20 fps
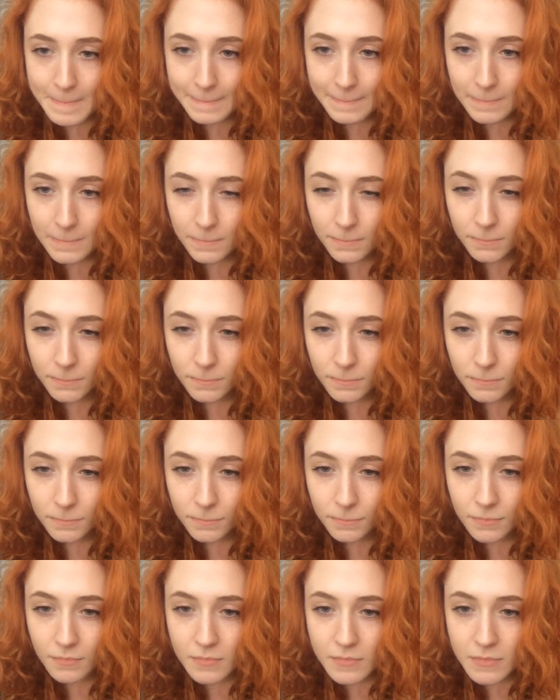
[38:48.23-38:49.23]

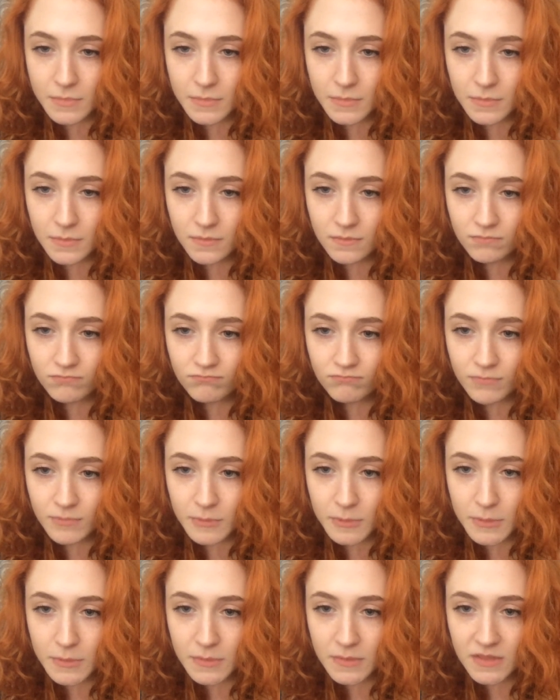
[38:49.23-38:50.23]
Mm,
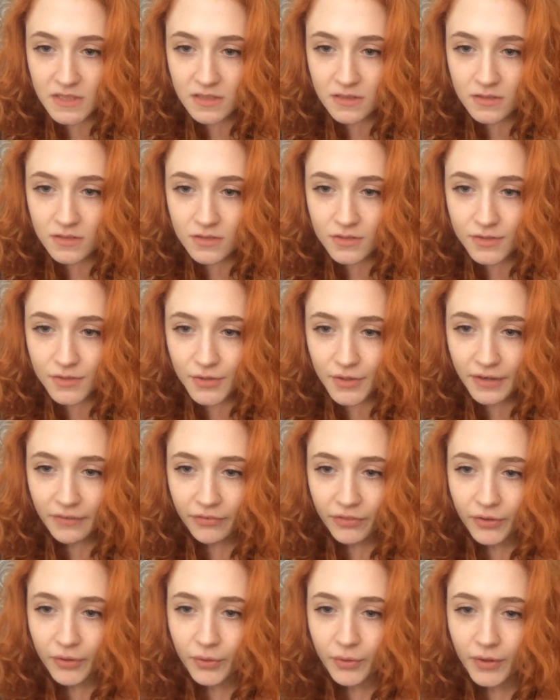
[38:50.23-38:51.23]
do you know if the
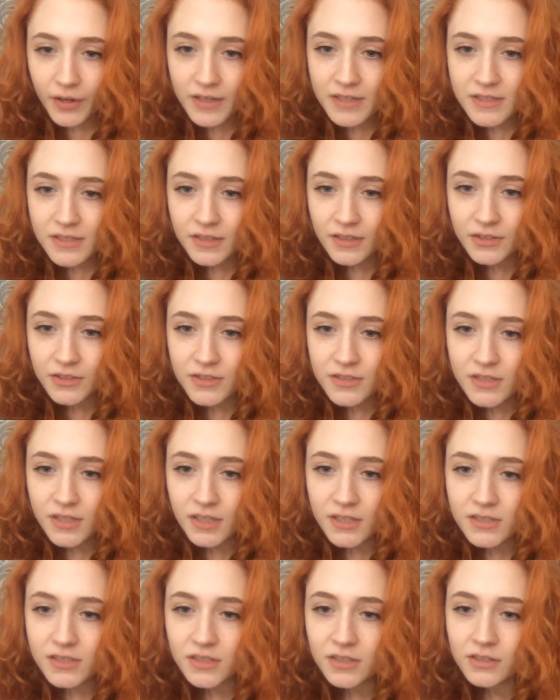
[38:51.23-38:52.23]
chords on your
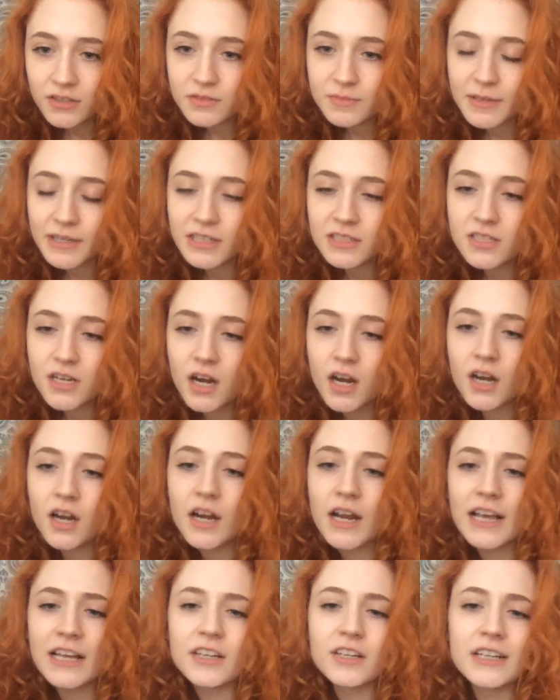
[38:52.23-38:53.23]
songs on Ultimate Guitar are
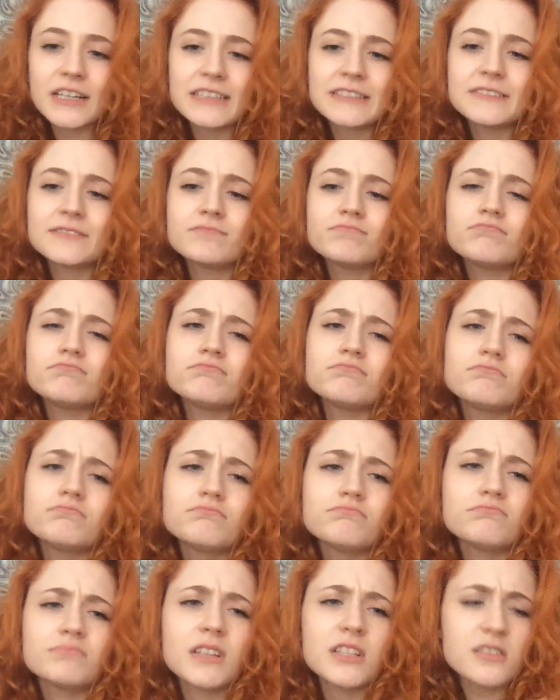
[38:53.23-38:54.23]
accurate?
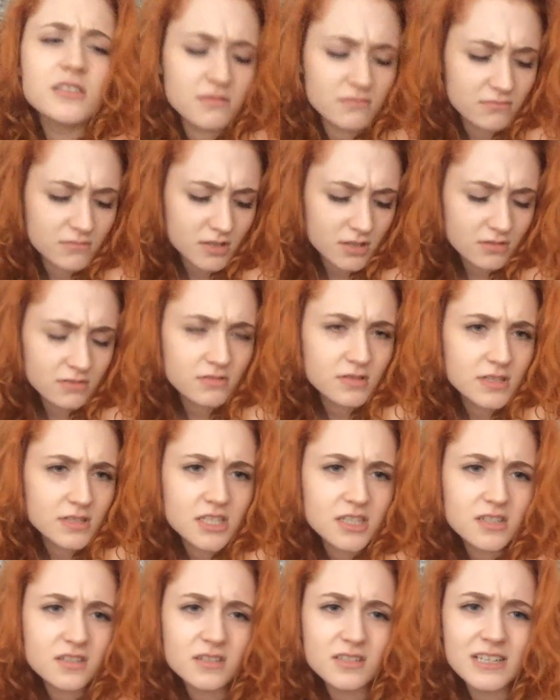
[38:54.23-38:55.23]
I don't know
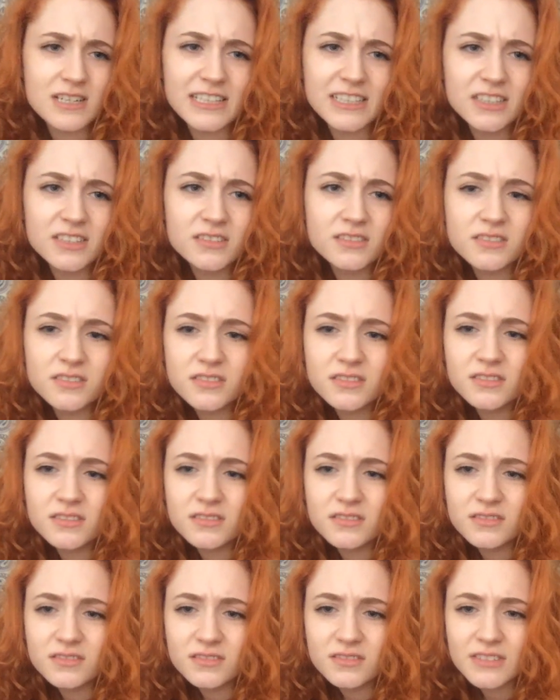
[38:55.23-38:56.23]
actually.
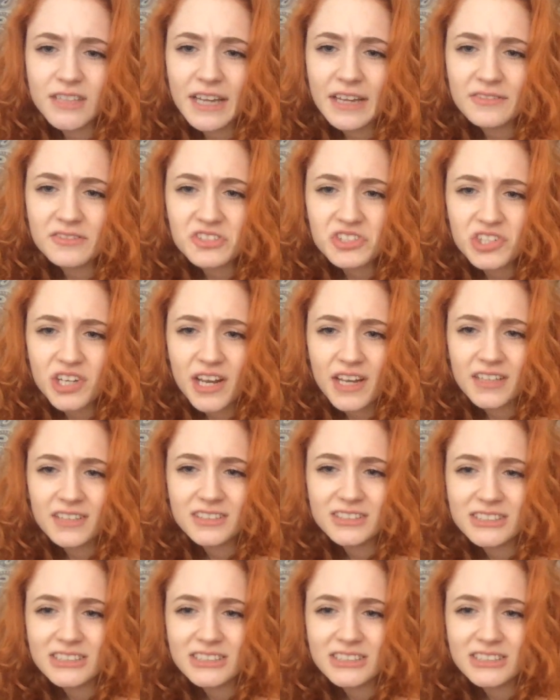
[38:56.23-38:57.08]
I haven't checked.